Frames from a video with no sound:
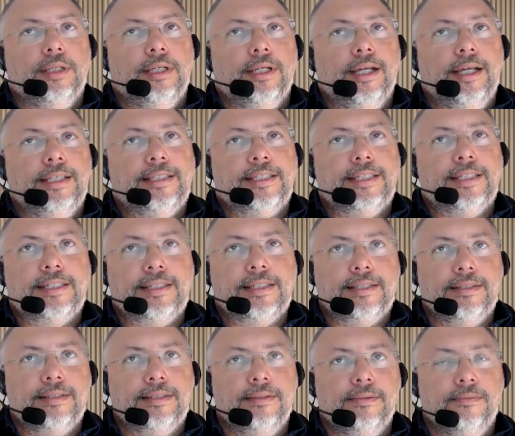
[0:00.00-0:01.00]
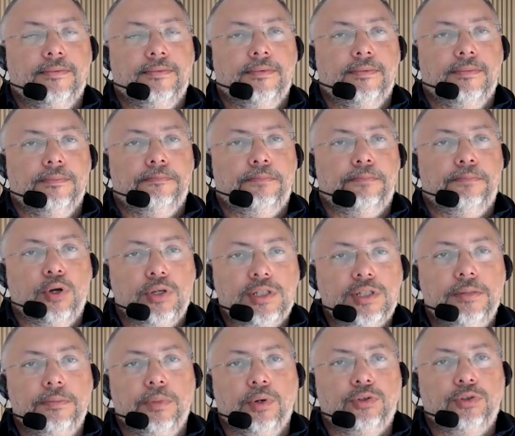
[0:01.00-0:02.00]
It's
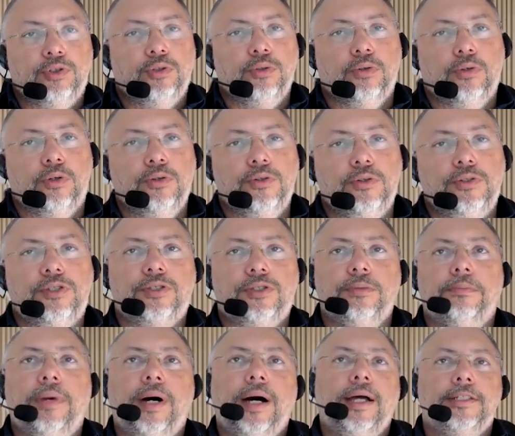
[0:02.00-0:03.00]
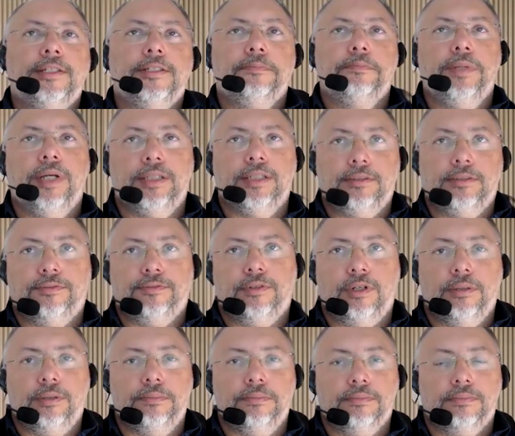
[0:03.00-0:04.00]
possible to customize
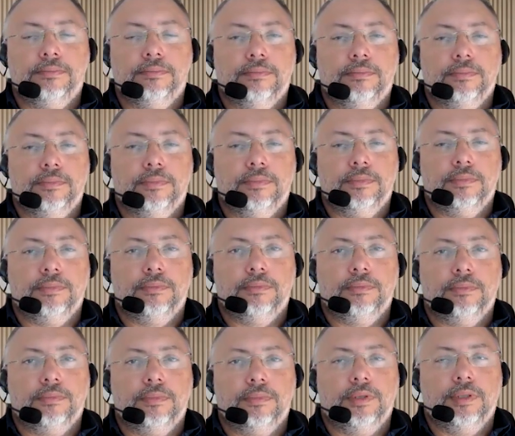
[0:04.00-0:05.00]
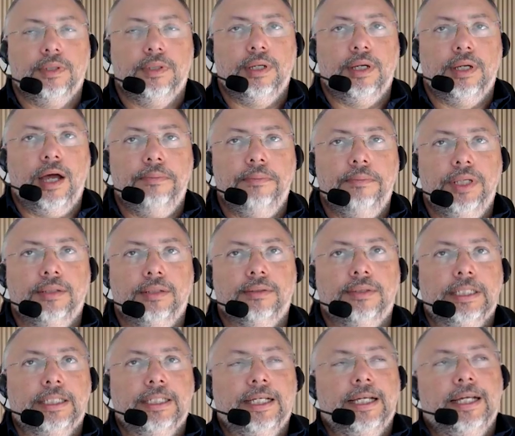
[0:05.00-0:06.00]
platform. I mean,
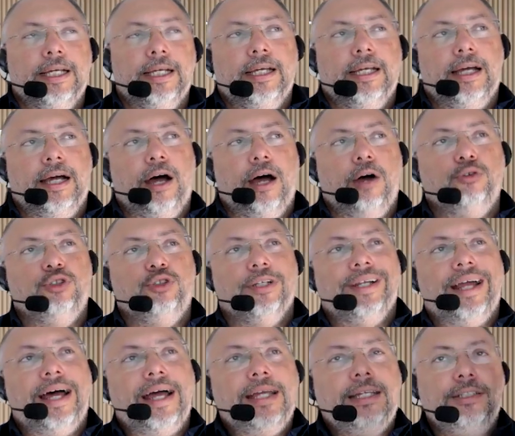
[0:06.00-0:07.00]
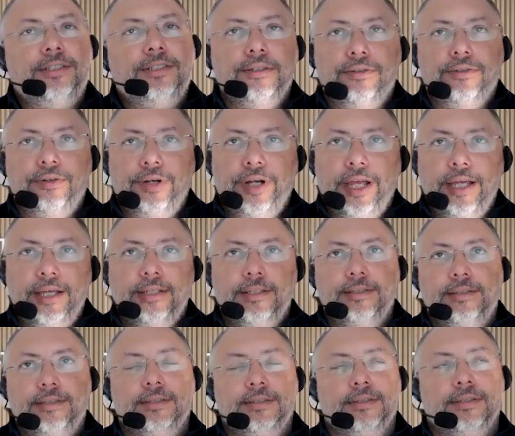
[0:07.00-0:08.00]
I would like to
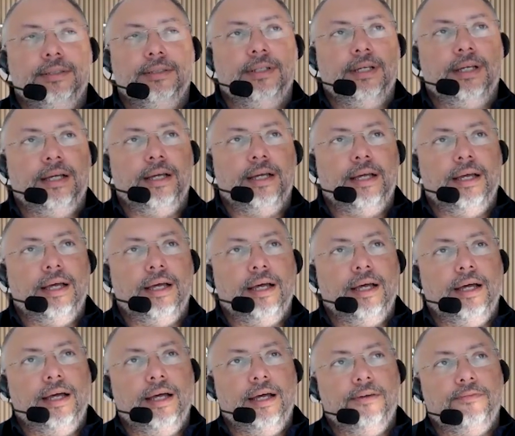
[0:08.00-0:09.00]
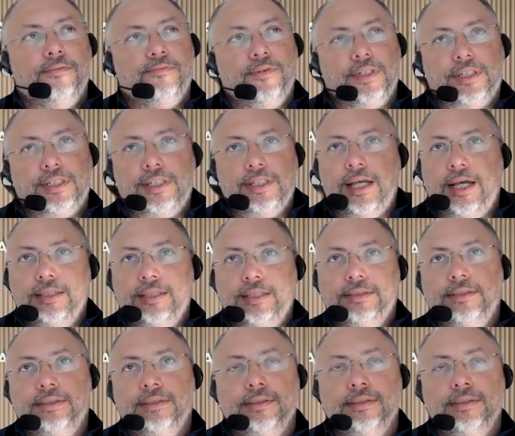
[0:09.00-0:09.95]
create a facade